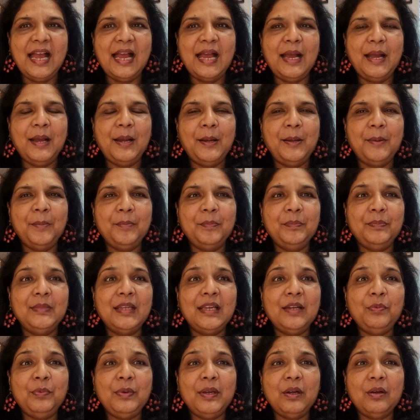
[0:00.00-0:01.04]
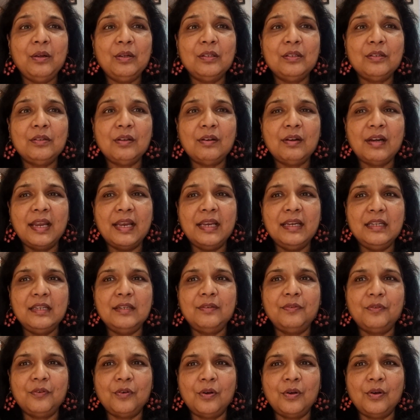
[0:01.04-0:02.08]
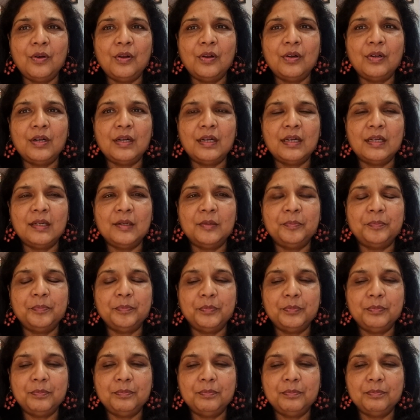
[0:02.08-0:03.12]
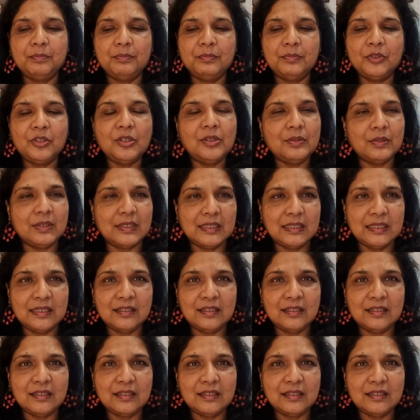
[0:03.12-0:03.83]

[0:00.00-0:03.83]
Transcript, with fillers: Um, then we also write for uh, children.